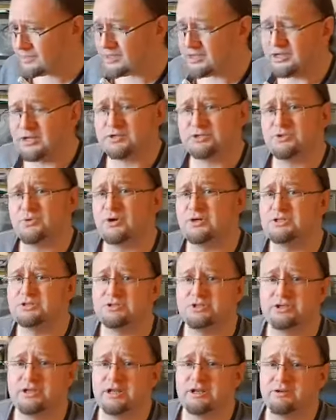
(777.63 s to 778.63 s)
So otherwise,
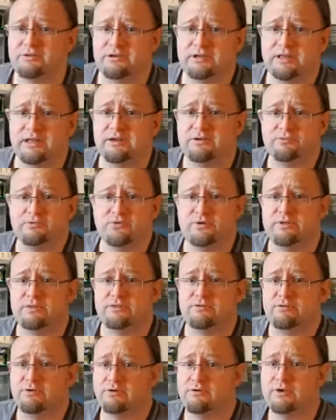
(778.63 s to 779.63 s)
you'll end up going
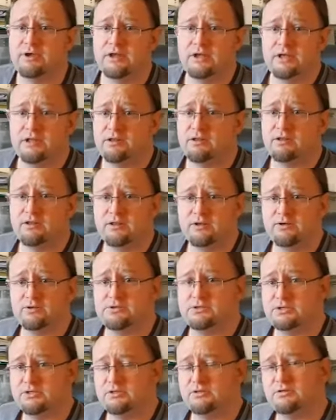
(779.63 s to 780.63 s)
through
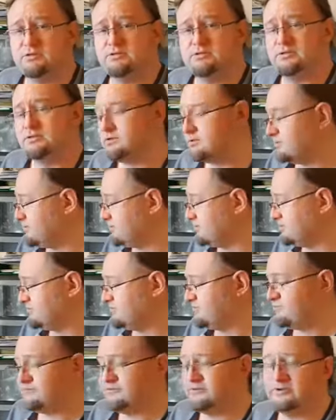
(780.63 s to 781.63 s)
loads and loads and loads
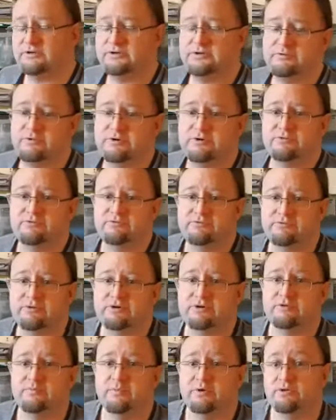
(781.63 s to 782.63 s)
of
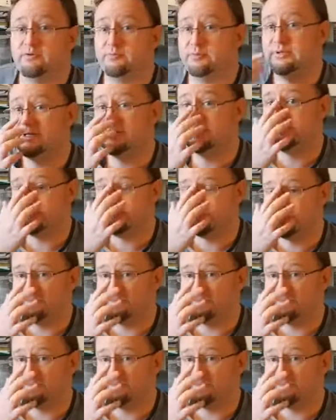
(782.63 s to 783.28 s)
model paint